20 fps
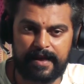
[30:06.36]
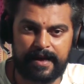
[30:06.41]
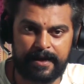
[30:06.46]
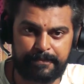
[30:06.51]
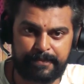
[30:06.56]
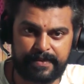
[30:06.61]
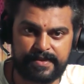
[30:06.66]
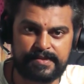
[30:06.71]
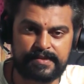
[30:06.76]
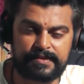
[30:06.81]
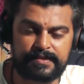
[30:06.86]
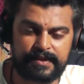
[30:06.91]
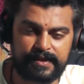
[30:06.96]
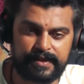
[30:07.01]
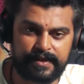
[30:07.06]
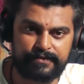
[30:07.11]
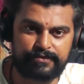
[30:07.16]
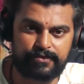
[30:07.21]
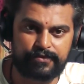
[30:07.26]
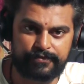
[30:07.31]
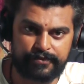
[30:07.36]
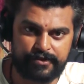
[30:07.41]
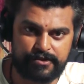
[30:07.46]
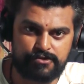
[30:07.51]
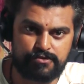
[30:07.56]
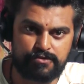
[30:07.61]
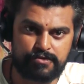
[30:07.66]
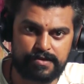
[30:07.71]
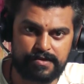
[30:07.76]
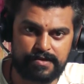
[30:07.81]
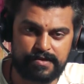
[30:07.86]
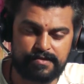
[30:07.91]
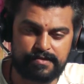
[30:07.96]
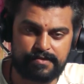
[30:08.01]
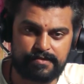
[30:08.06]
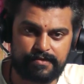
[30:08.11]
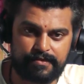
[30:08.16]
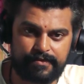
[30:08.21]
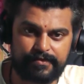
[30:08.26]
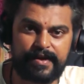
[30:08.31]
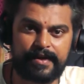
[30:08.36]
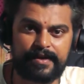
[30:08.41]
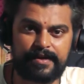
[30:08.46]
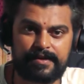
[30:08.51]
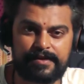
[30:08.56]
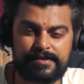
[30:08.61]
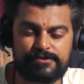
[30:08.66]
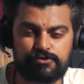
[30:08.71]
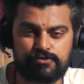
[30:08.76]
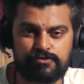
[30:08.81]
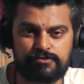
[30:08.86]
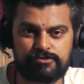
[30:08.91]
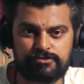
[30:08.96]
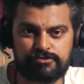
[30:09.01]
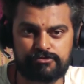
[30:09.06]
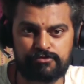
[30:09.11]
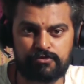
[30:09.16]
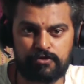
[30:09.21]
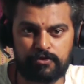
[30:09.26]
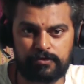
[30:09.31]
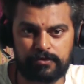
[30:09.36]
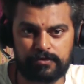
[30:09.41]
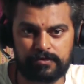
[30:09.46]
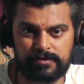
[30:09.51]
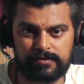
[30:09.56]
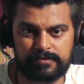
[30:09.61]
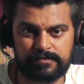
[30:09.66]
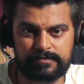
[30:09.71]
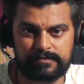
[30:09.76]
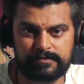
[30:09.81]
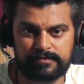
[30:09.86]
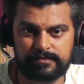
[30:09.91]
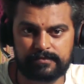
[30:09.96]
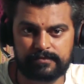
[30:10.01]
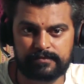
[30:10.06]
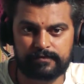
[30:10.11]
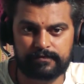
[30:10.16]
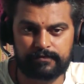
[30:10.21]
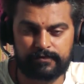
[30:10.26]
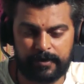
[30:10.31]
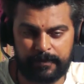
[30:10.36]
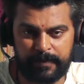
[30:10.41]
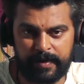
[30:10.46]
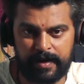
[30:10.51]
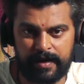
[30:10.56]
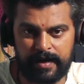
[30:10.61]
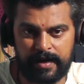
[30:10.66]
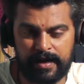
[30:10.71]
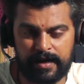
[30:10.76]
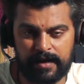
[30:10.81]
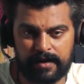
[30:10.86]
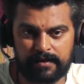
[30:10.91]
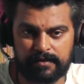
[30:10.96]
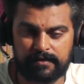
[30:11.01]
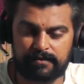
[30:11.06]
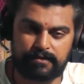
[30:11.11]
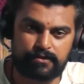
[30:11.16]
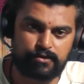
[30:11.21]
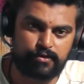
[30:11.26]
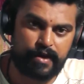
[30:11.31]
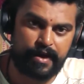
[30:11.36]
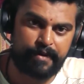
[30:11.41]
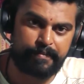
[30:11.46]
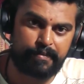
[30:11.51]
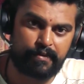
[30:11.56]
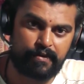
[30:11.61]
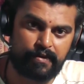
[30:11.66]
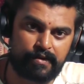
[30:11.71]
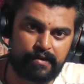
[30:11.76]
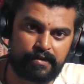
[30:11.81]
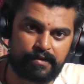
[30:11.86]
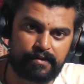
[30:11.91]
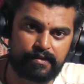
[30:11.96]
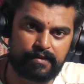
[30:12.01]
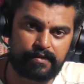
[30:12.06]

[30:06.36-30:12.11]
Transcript: a representative of resources? Where did resources go to from India to abroad?